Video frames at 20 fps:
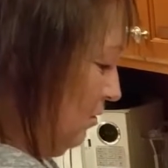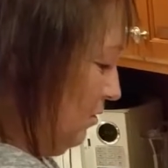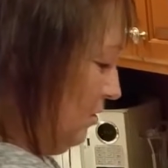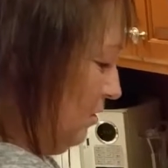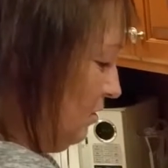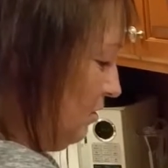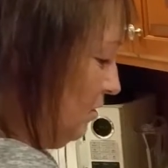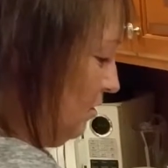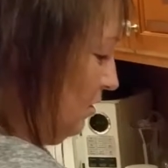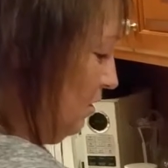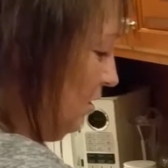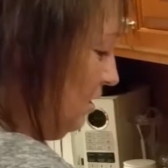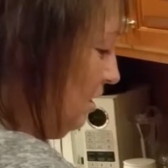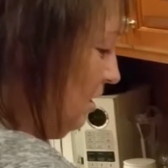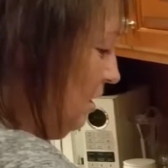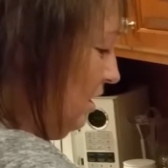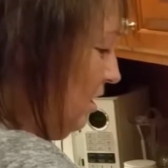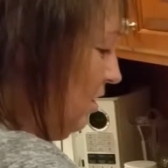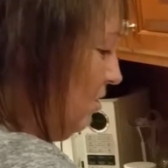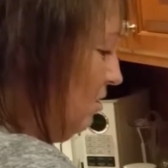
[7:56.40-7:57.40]
Just gonna
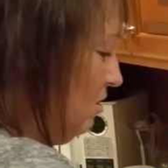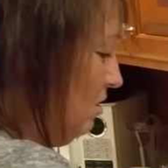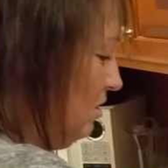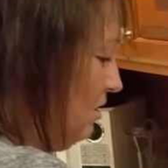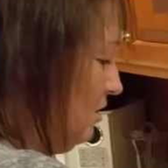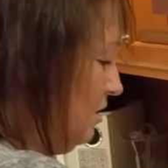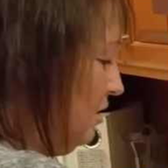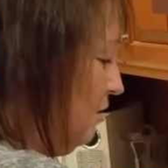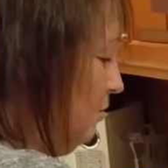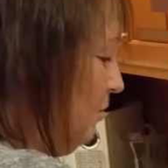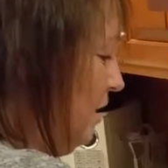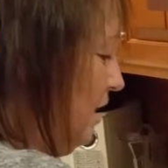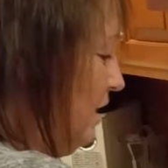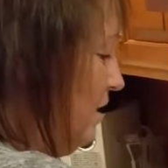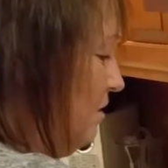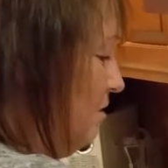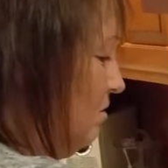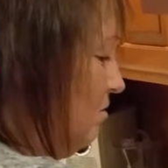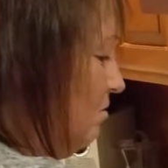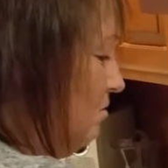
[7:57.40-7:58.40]
get all our
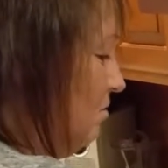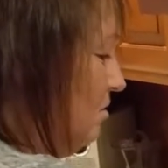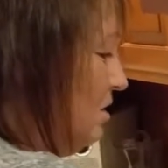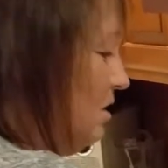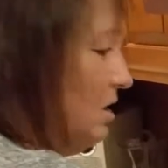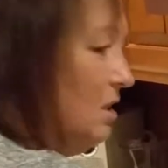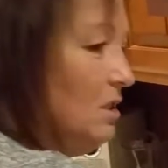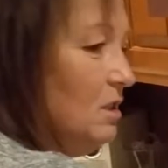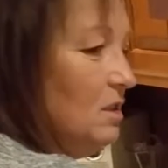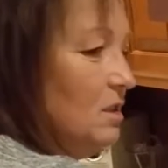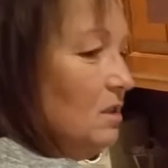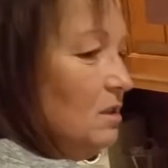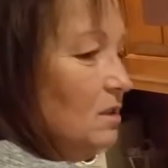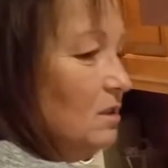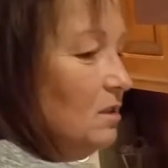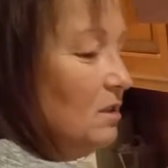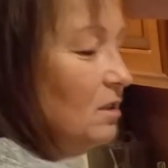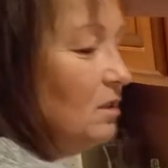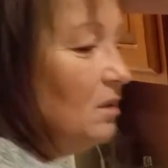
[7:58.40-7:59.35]
tomatoes on.